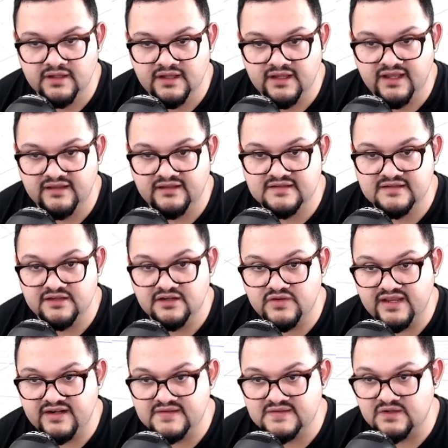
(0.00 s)
And then we're going
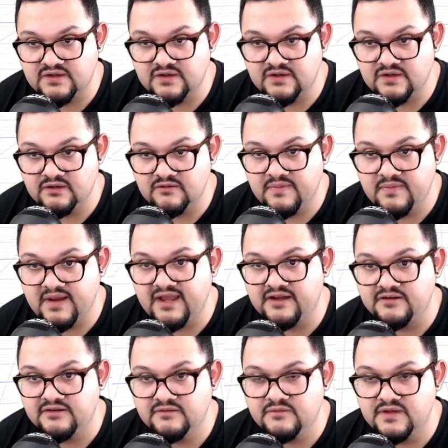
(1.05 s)
to create a circular
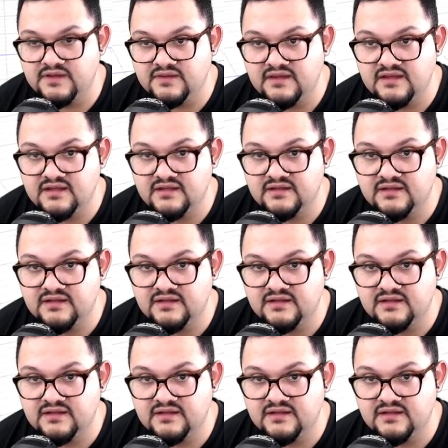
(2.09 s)
pattern with the